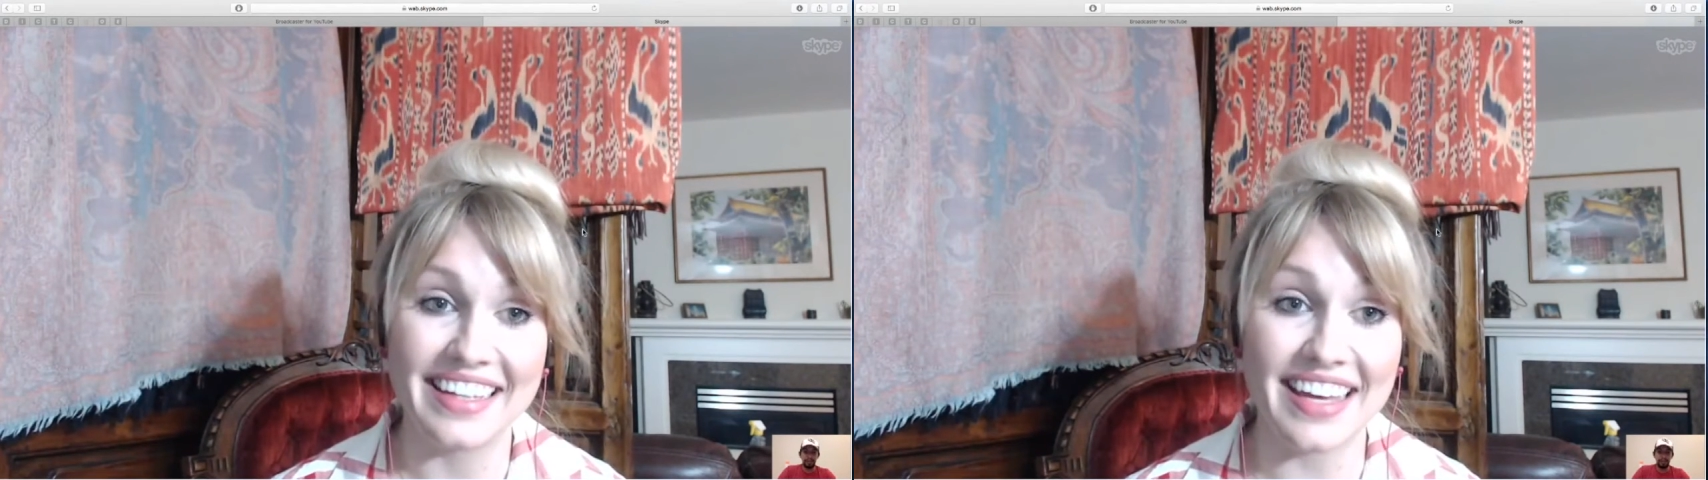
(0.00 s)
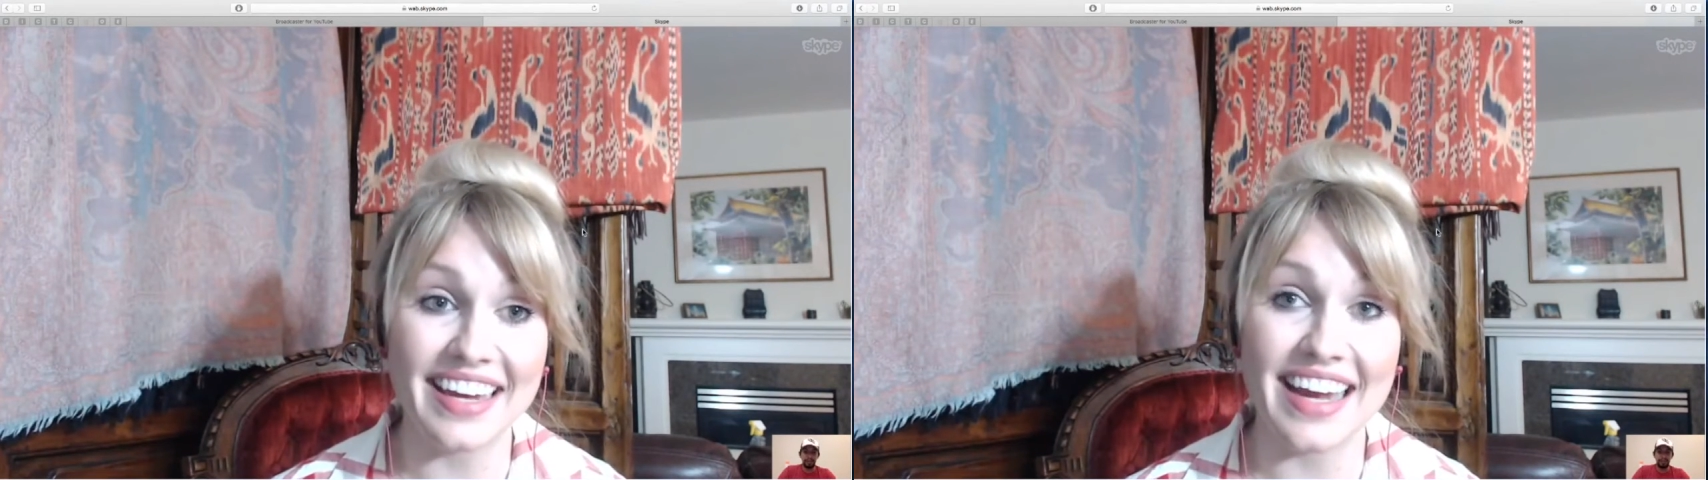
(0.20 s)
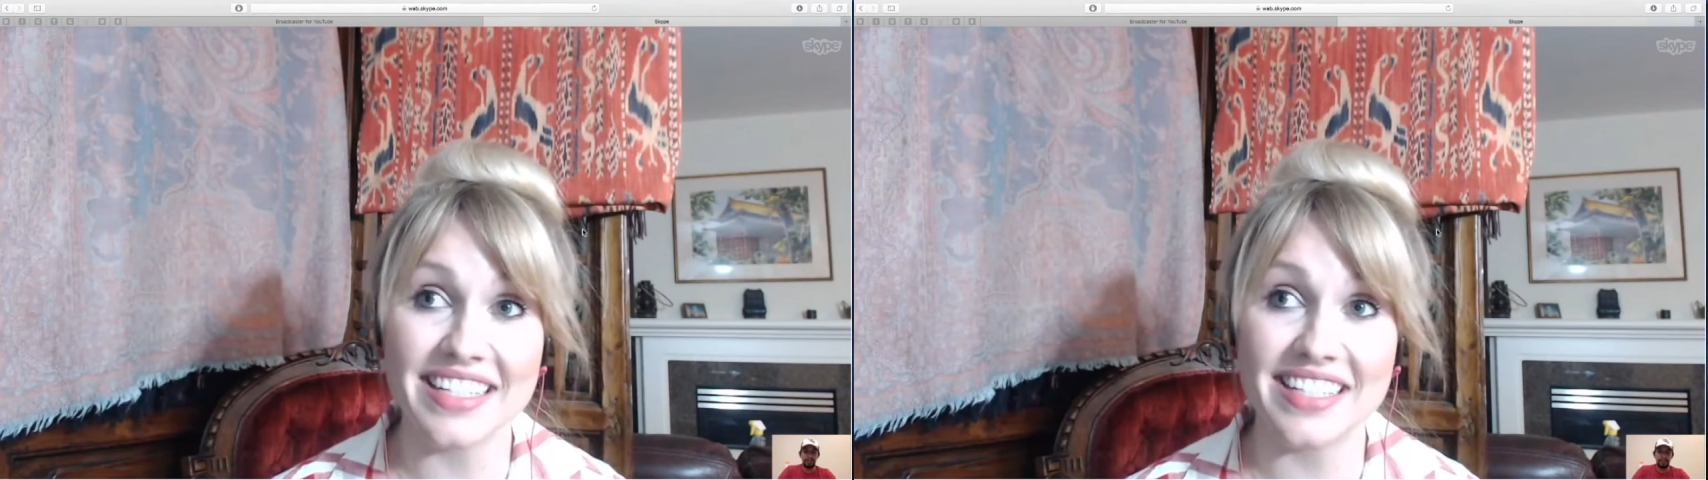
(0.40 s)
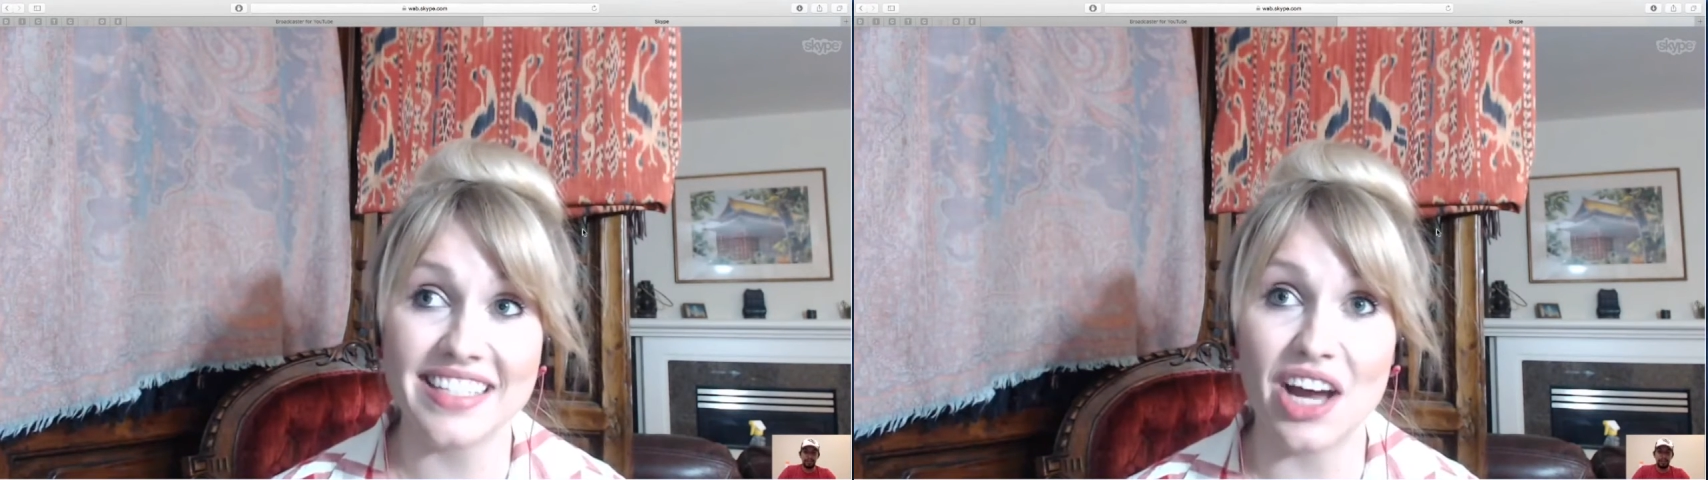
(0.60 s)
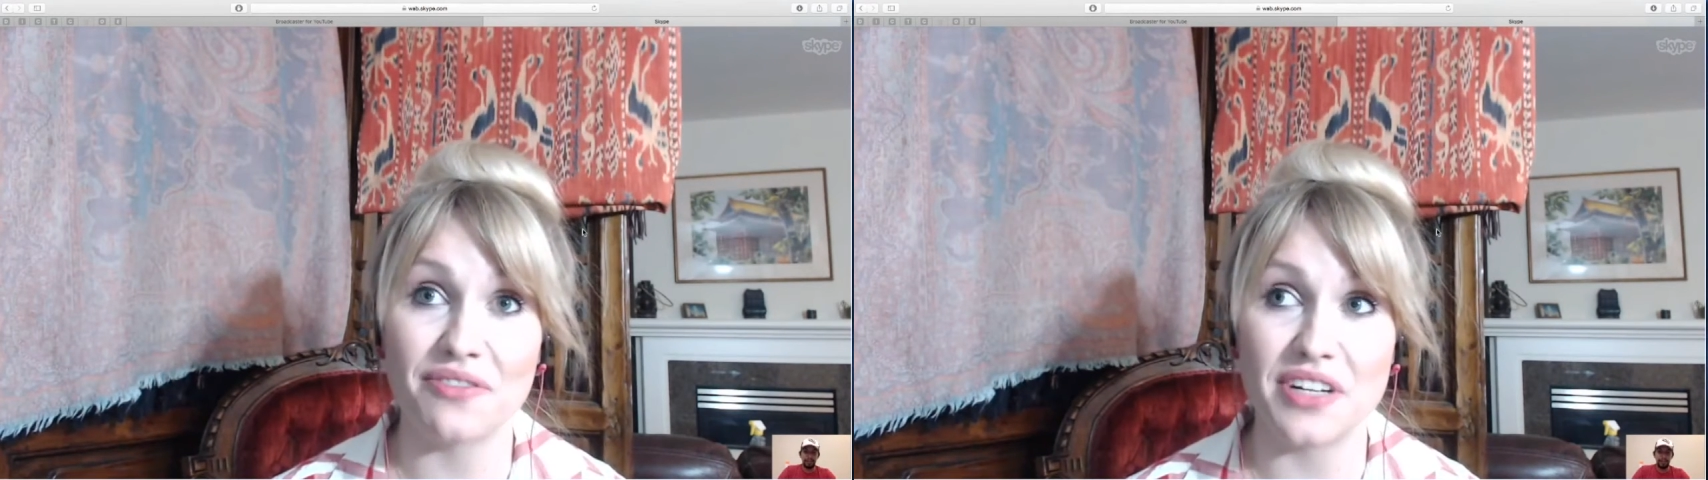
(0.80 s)
That guy is
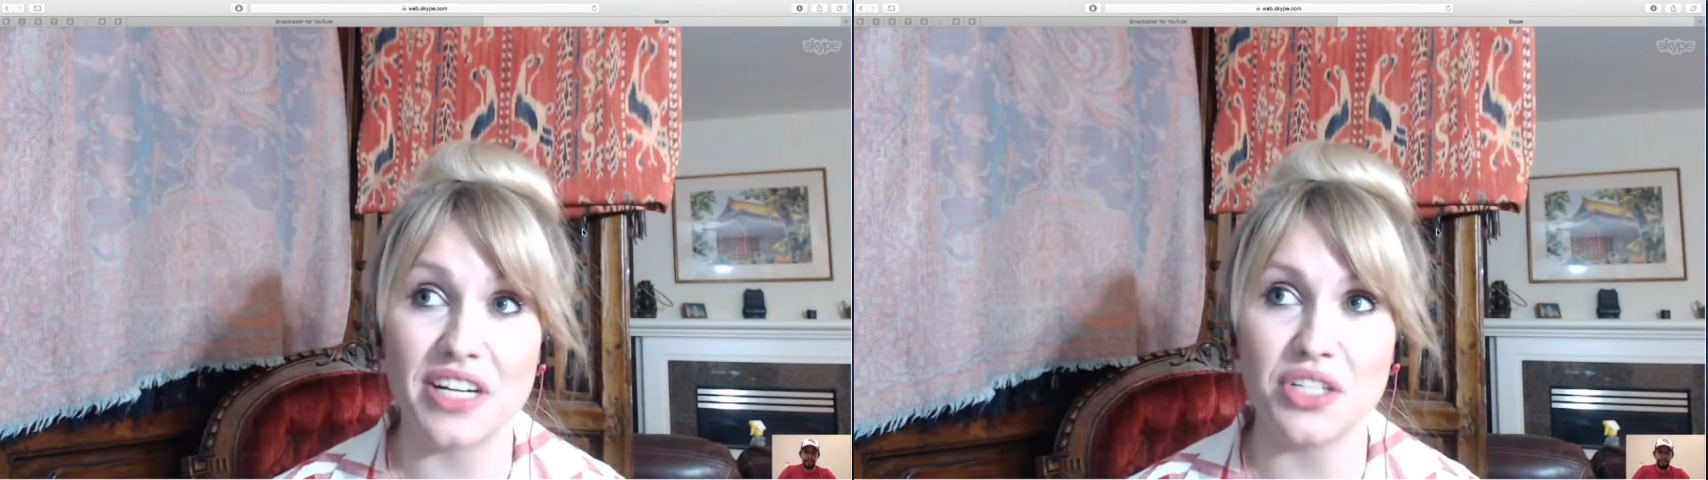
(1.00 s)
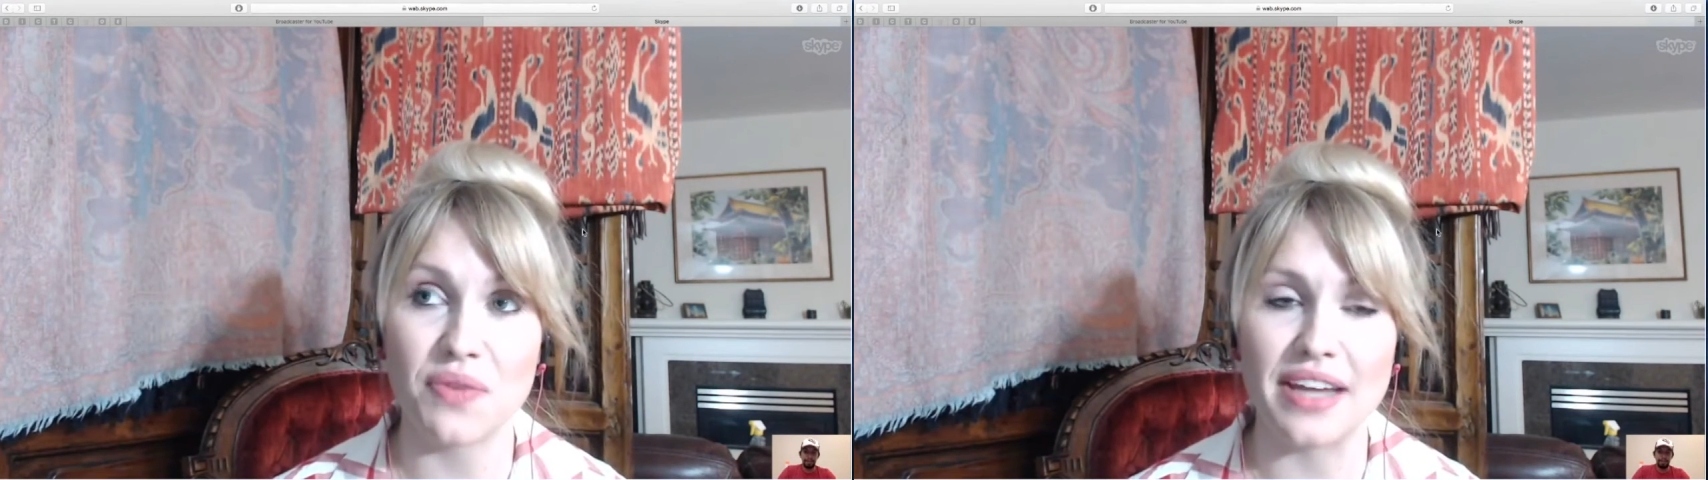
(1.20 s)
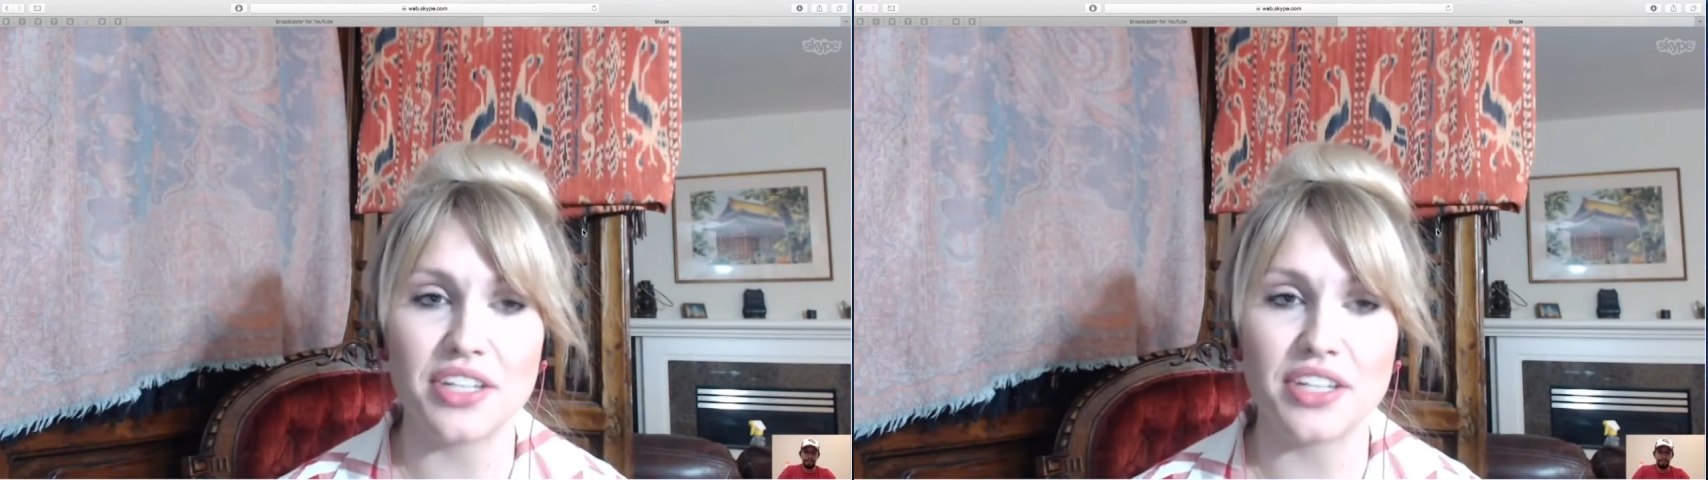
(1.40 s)
tough, and he's right.